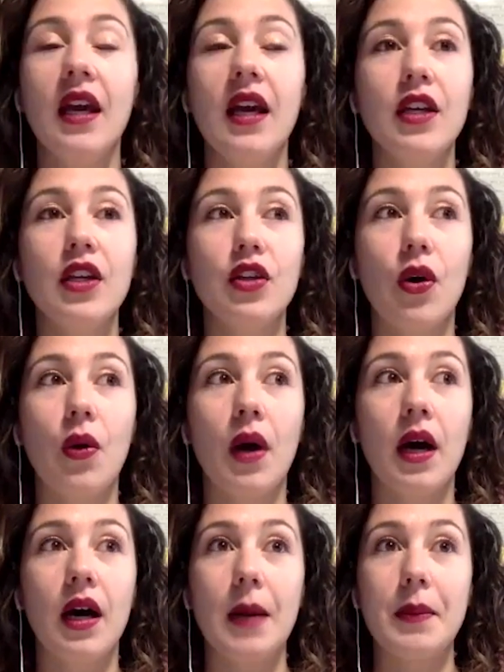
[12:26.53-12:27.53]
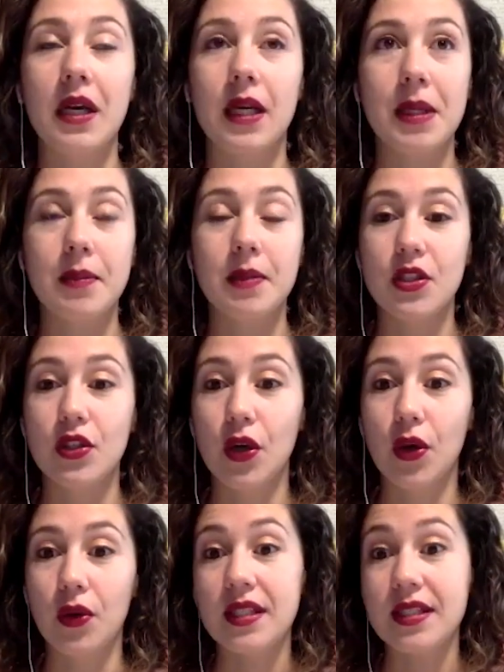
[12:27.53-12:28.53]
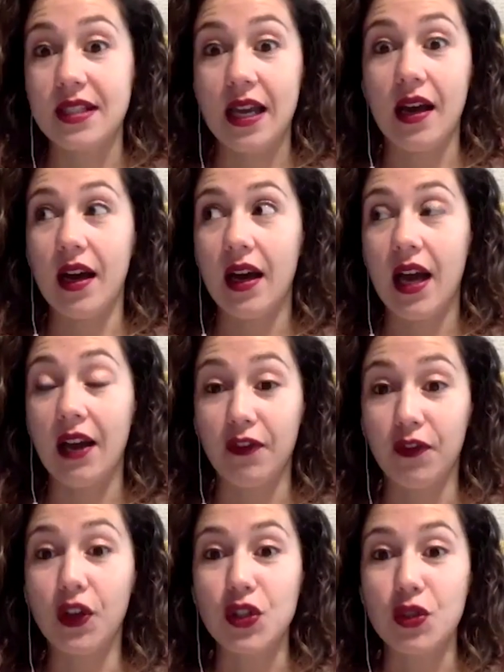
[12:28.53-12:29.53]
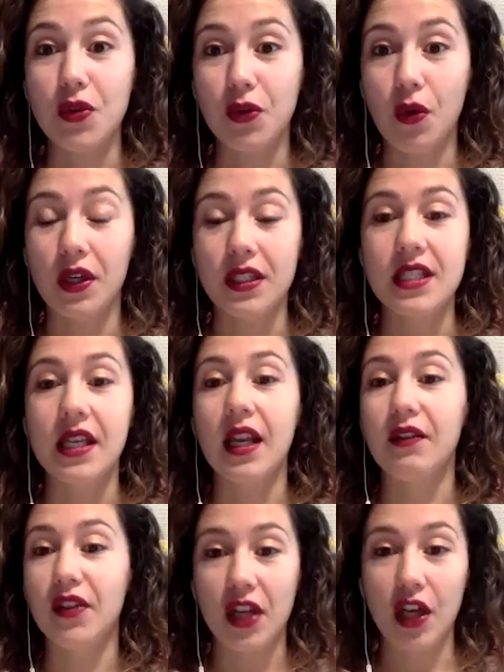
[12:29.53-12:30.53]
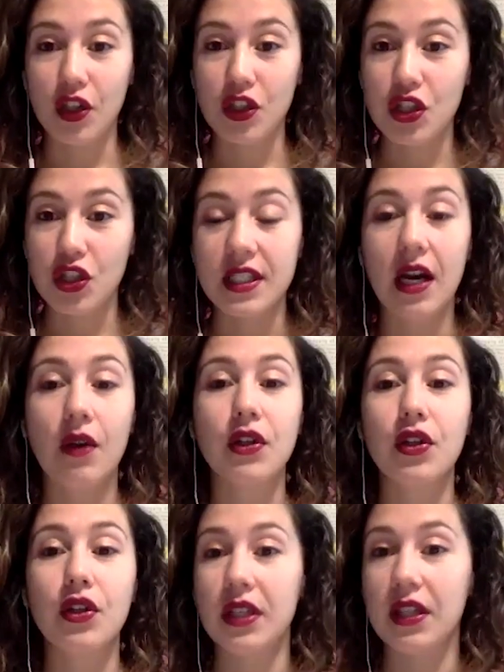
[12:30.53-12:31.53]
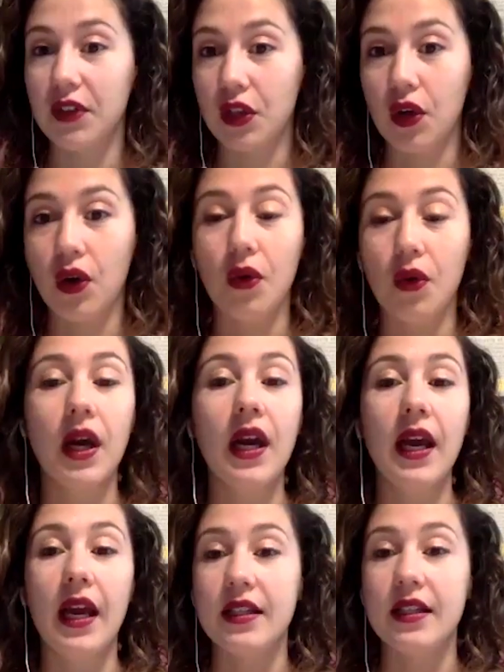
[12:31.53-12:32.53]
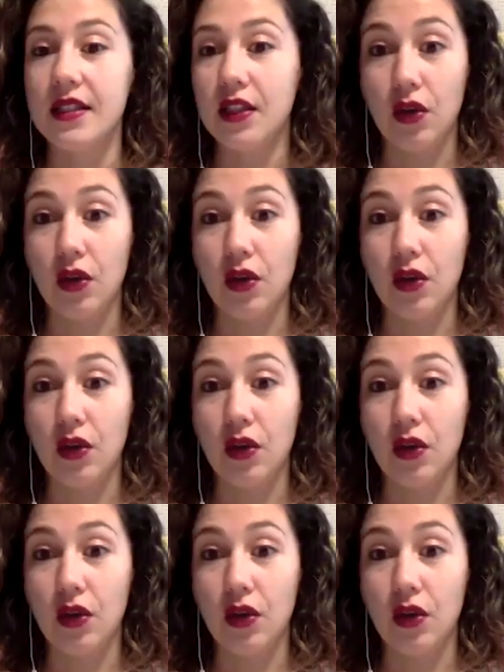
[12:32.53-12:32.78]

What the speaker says: you know, I'm not going to be able to go because at first with quarantine, everything got shut down. You couldn't even go and, you know,